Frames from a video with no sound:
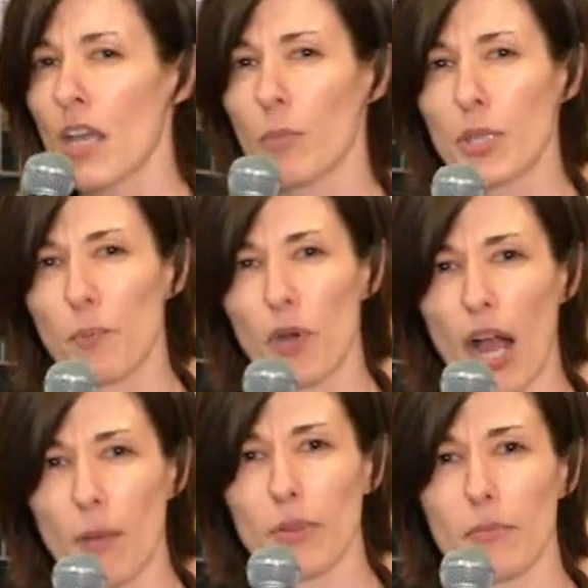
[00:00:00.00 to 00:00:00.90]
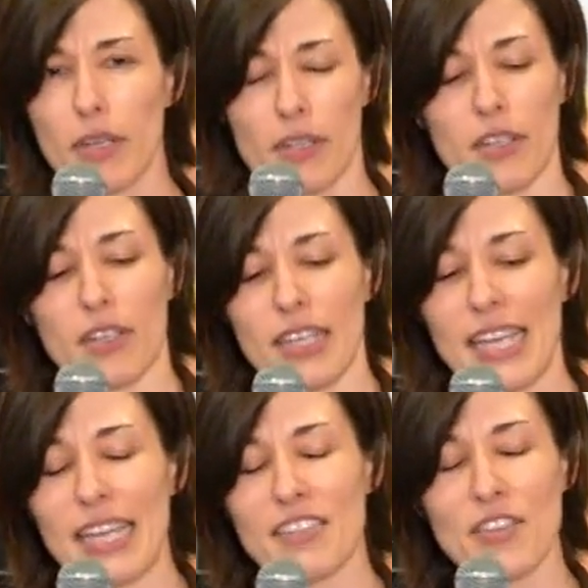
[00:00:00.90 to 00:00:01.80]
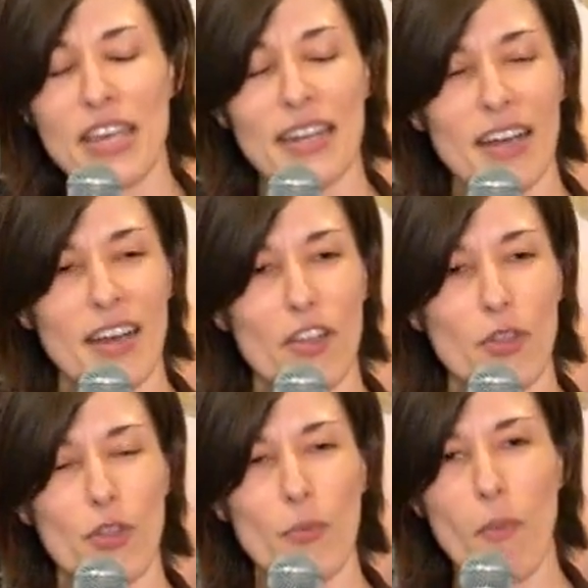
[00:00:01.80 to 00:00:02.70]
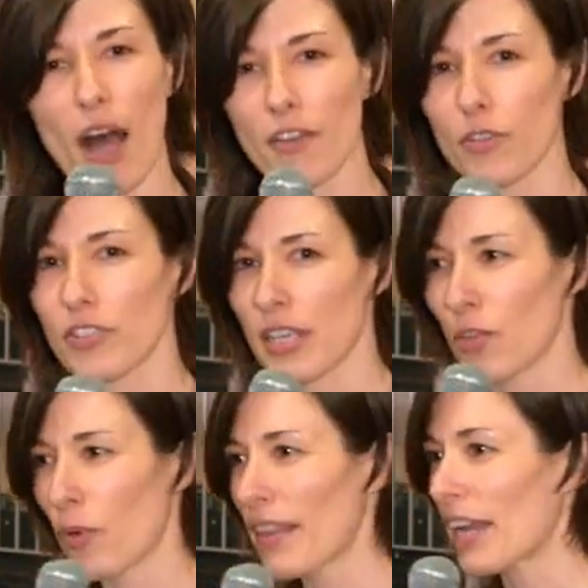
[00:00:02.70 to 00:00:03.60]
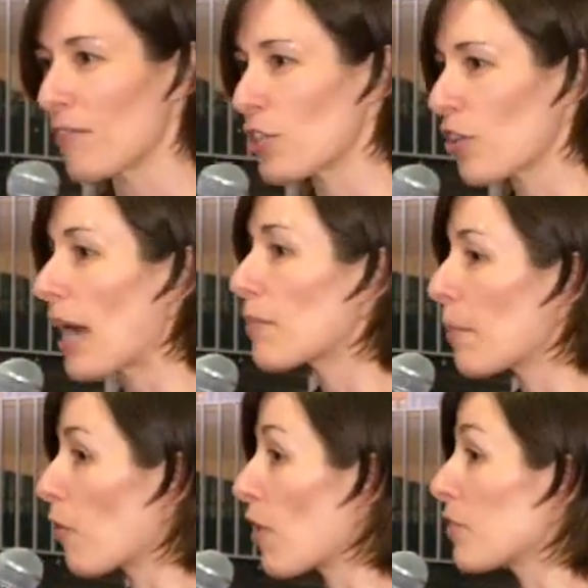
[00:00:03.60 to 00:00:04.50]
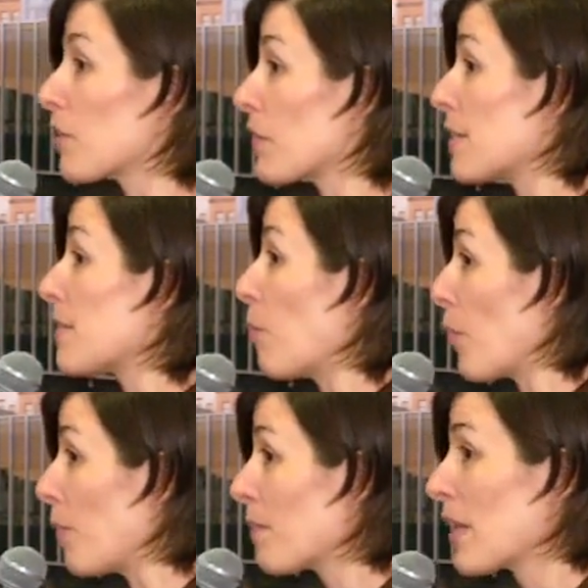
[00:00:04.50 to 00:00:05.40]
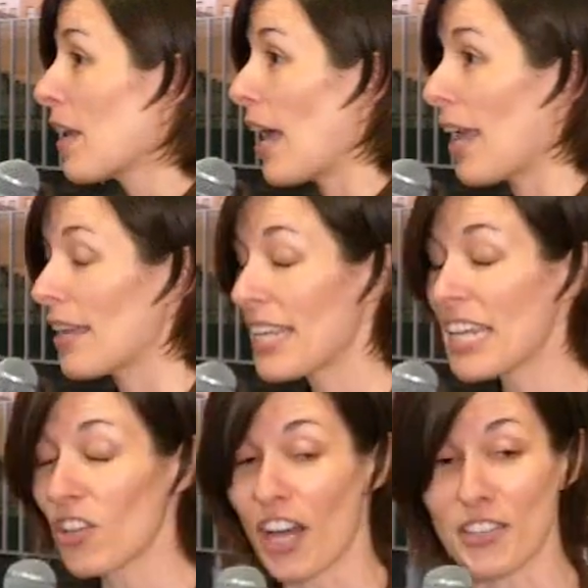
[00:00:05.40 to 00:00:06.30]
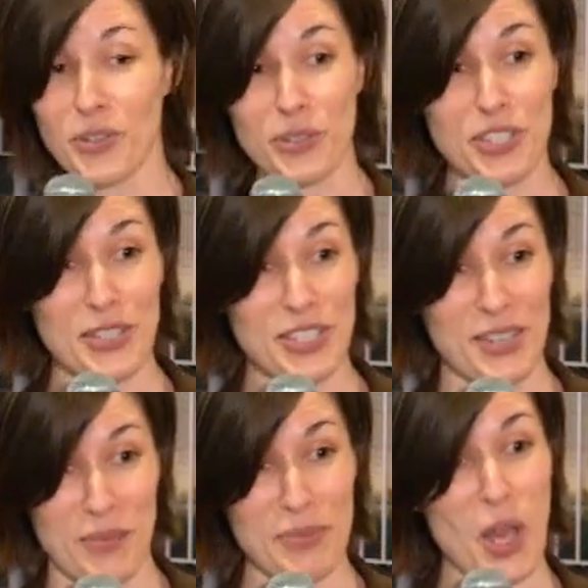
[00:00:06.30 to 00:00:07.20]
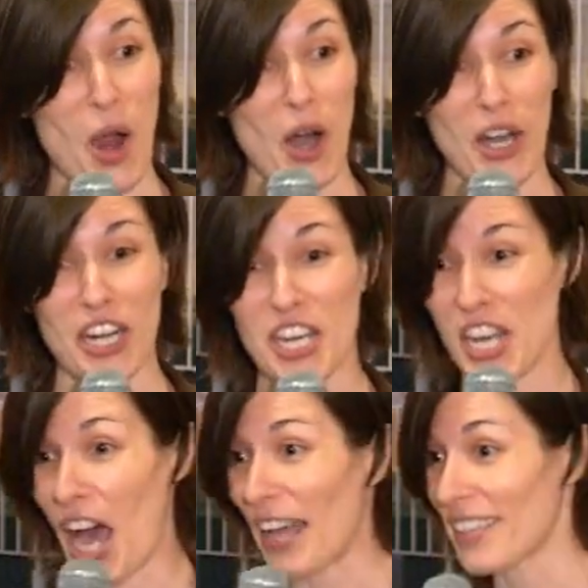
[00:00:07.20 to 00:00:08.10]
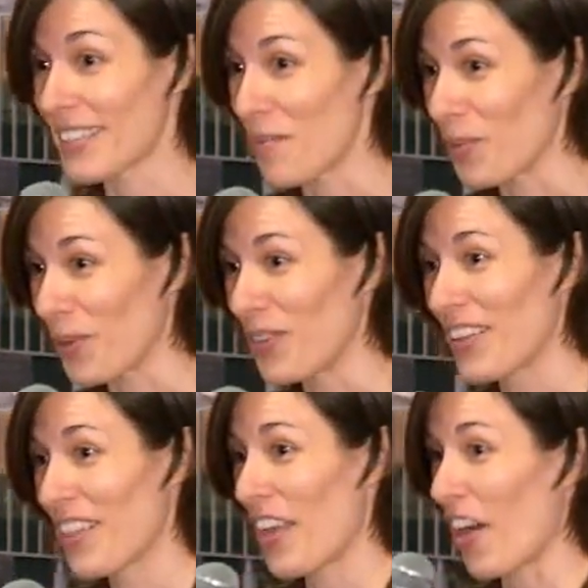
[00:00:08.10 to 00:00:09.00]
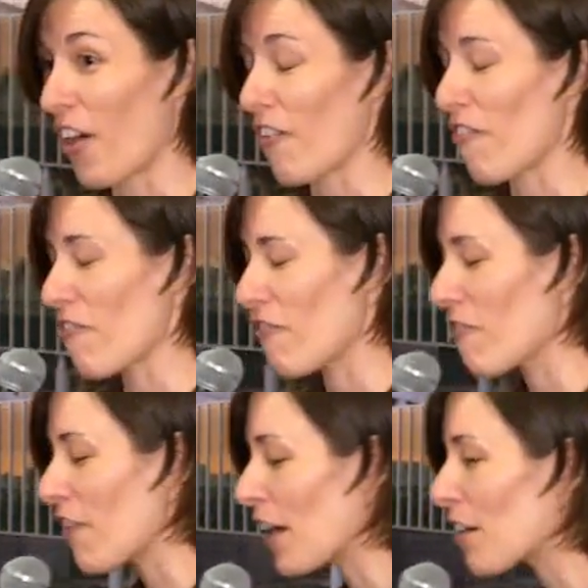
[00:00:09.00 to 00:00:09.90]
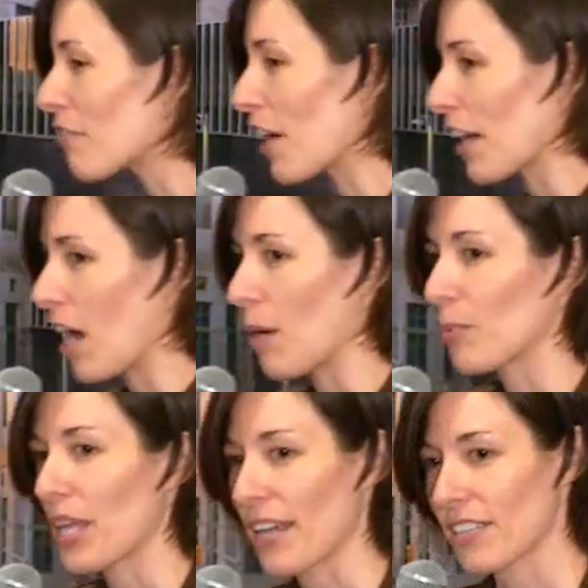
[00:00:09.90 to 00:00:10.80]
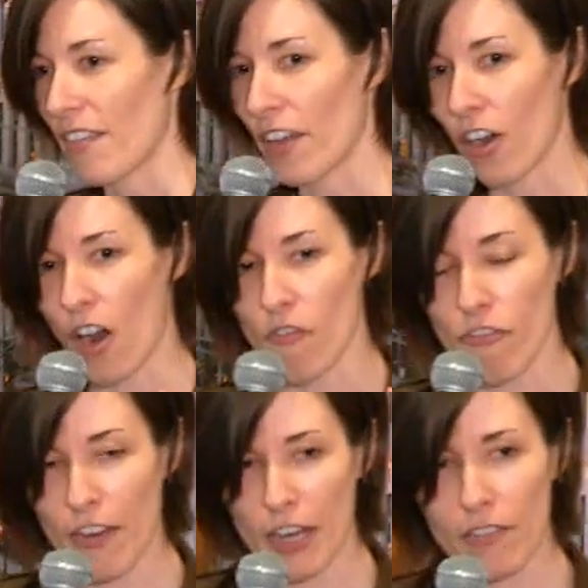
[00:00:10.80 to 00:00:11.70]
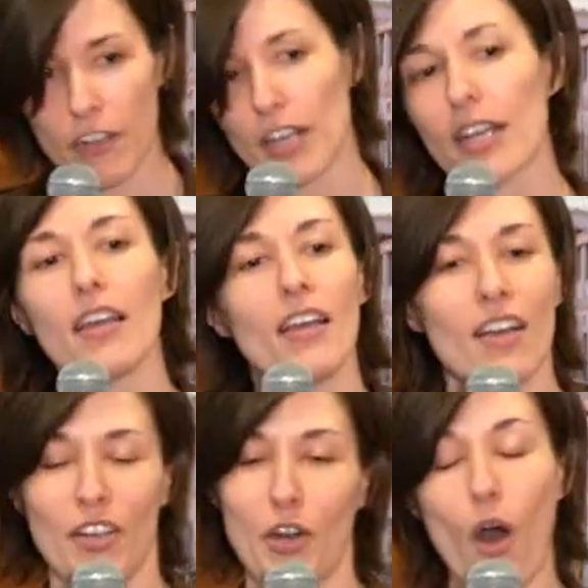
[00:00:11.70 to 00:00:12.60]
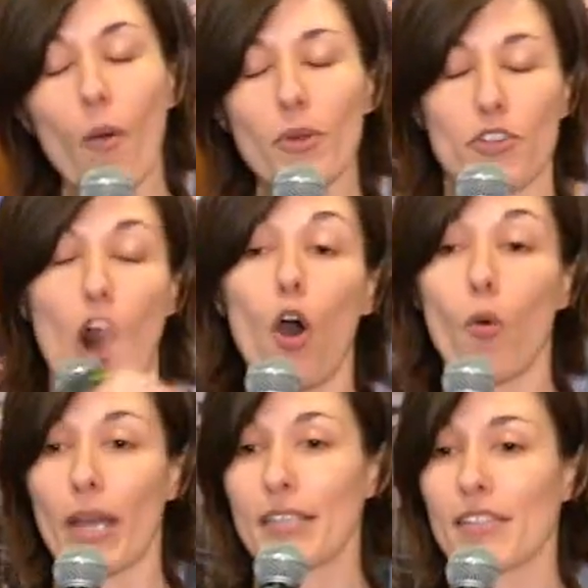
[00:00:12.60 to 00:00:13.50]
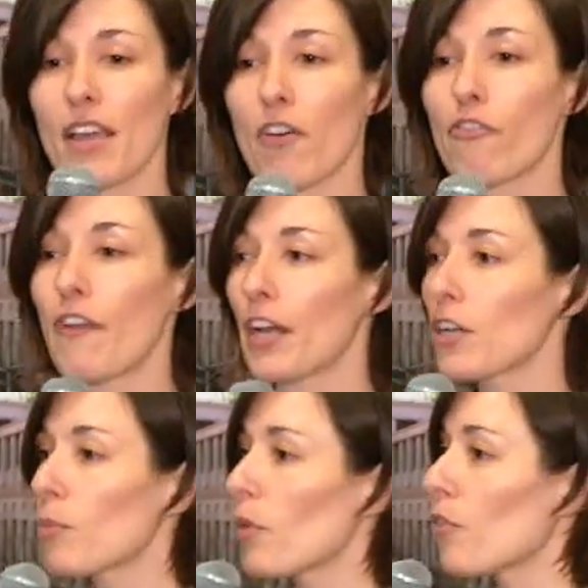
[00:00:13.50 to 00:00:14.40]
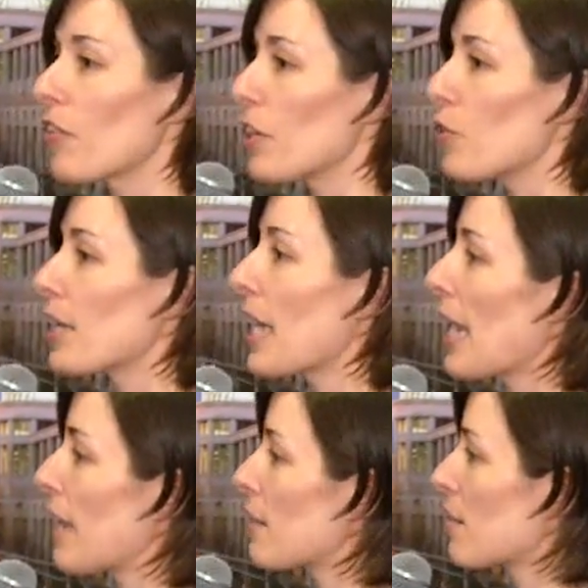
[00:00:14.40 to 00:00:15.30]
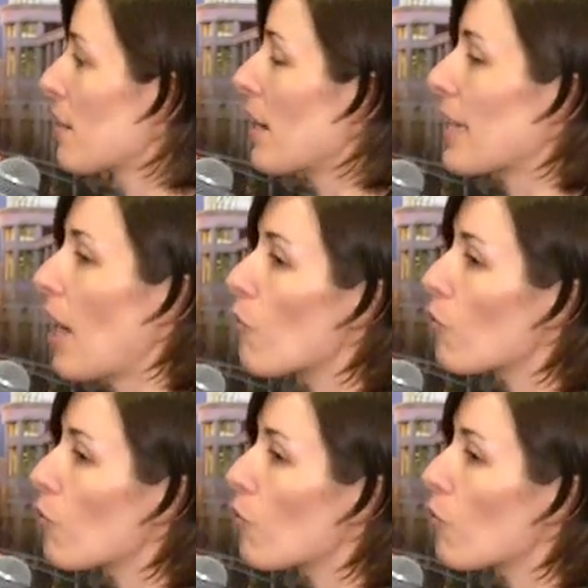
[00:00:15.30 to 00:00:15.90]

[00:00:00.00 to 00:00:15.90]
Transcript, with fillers: But the problem is that the models in the way that I've described them are relatively simple. And ecological systems are not simple. They are very, very complex, and there are very, very, you know, almost always variables that you can't account